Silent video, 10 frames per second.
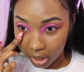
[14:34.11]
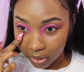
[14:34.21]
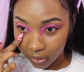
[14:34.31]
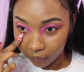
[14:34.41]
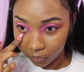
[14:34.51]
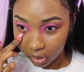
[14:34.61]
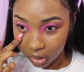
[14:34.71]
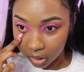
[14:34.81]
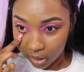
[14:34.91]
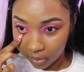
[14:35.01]
I don't even think
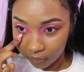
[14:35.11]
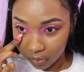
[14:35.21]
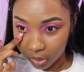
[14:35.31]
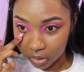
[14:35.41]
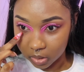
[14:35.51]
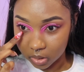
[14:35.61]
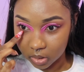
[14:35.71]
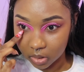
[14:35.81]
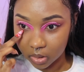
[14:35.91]
they like females.